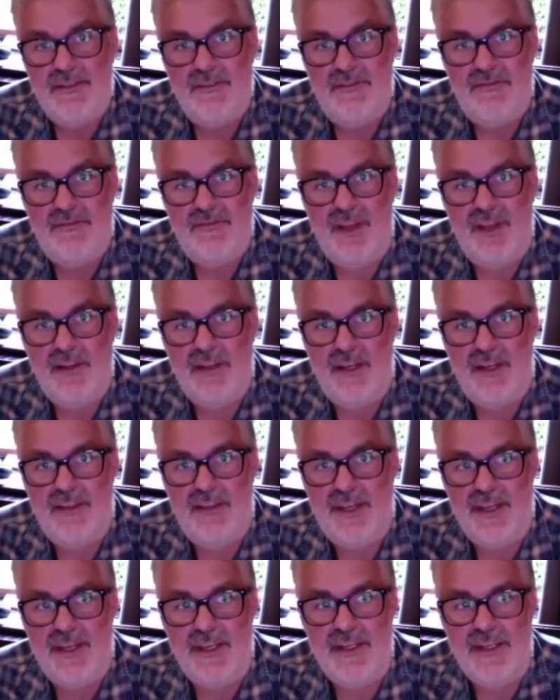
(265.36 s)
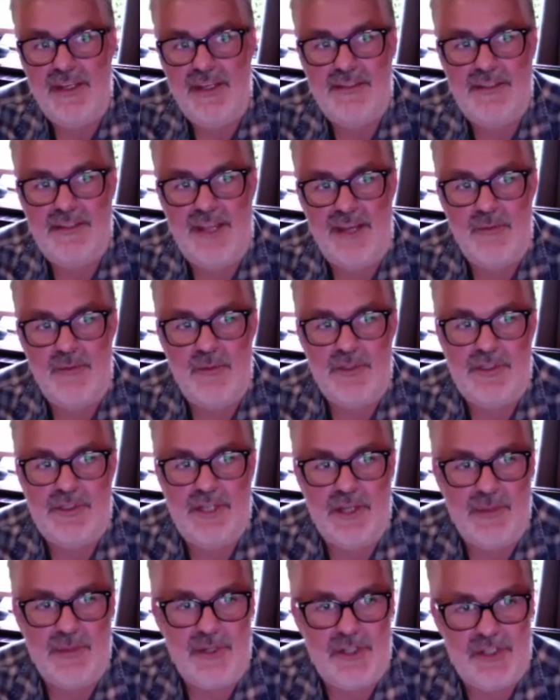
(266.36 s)
felt like they they were
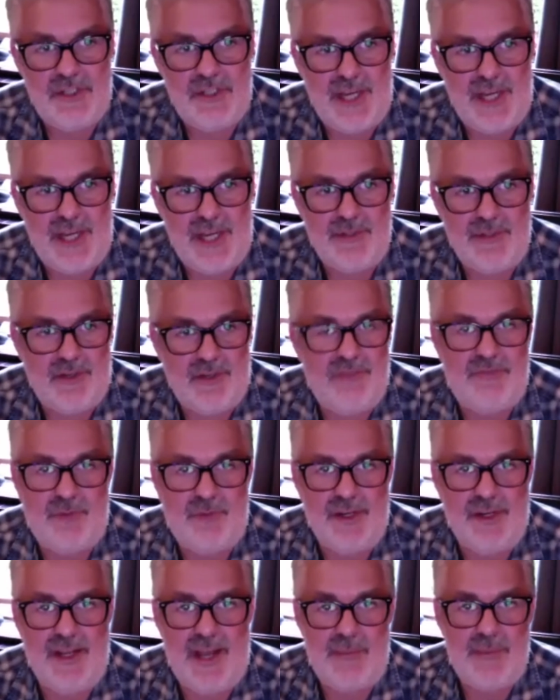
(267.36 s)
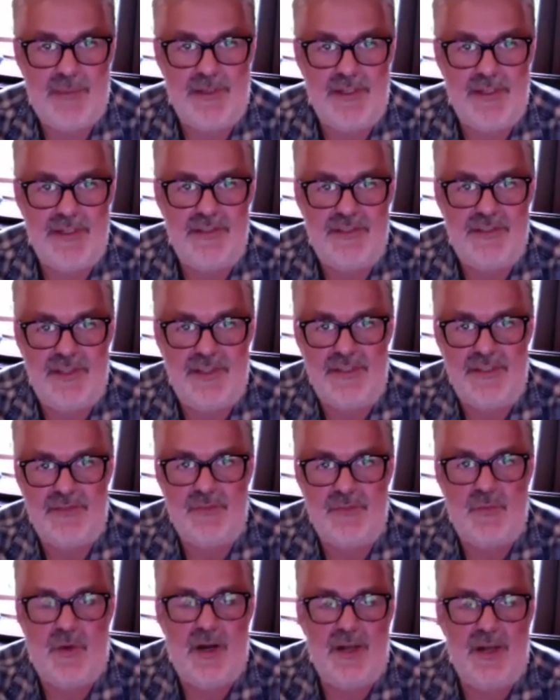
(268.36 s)
going to be shaped off what had happened in
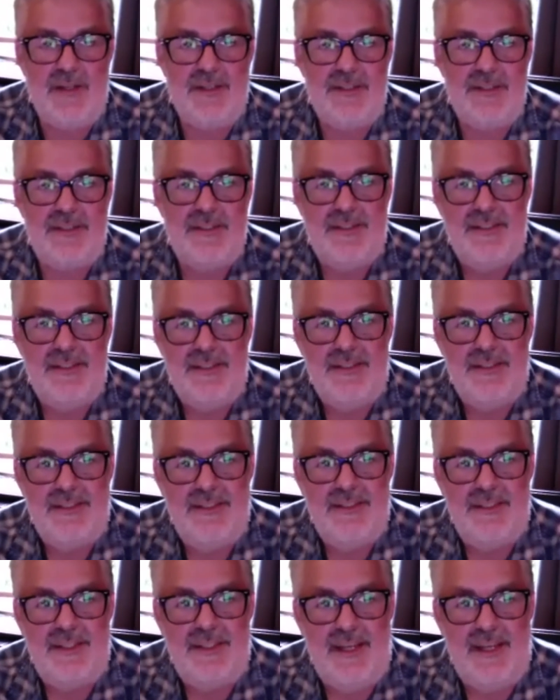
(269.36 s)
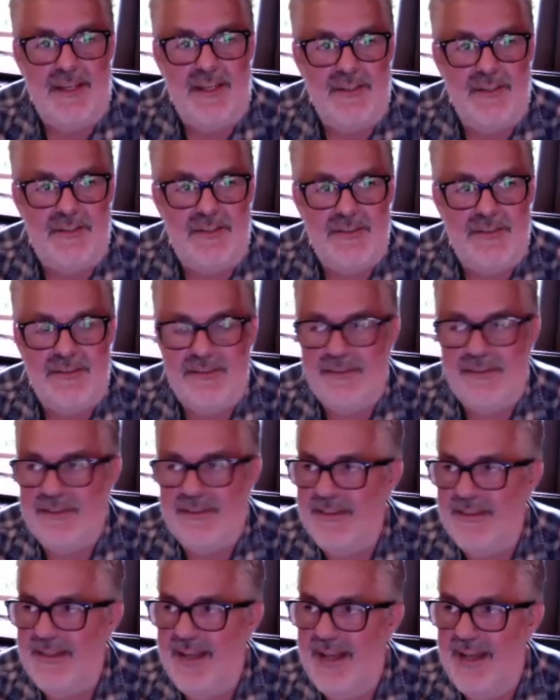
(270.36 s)
season one, and
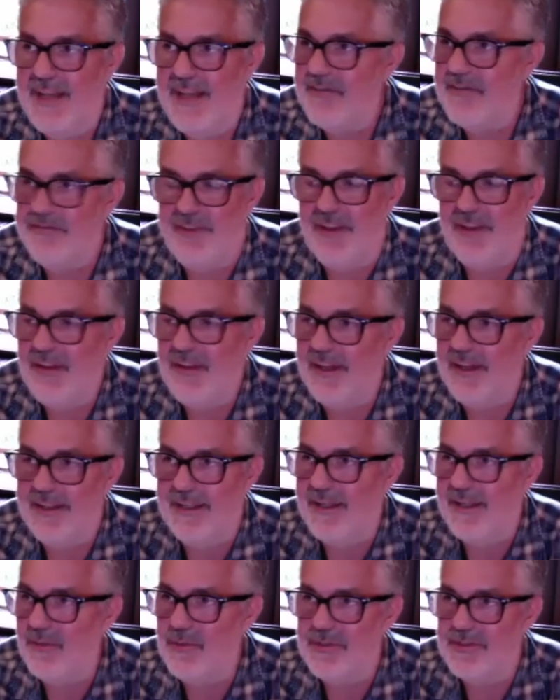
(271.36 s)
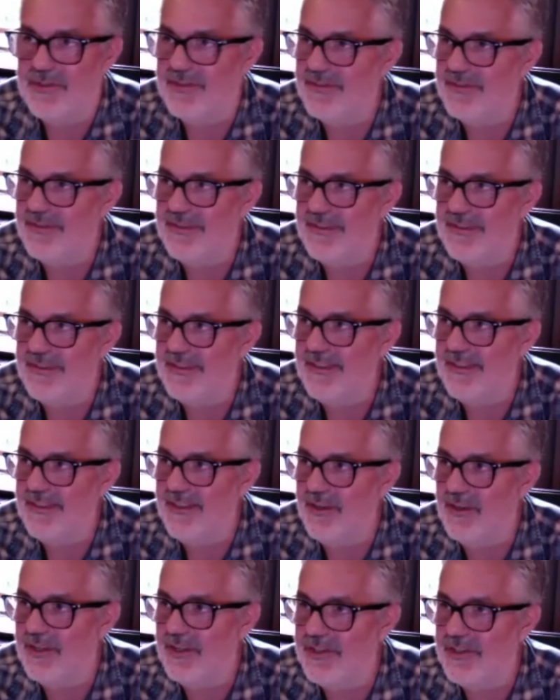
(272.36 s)
Elliot felt like he was
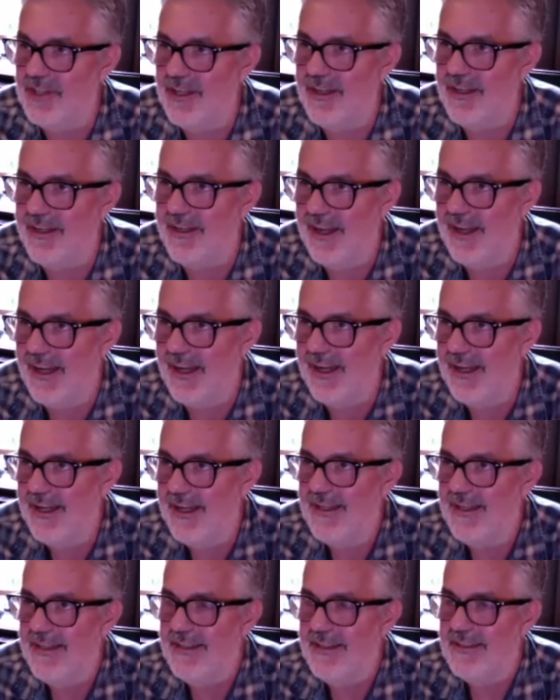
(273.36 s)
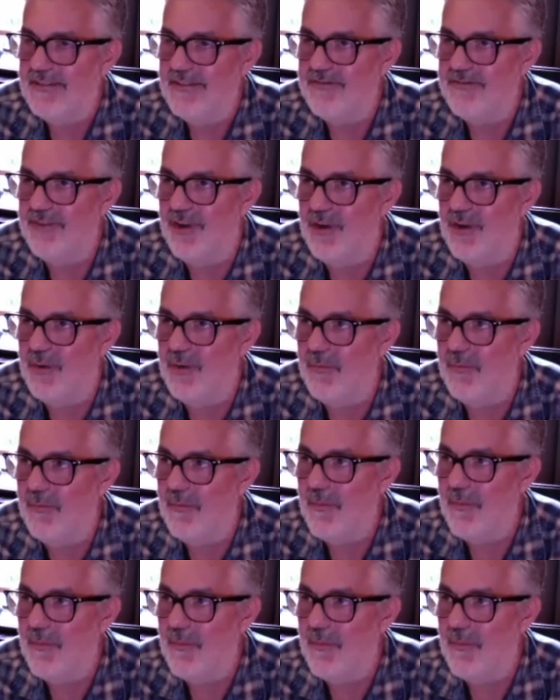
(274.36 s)
on a journey from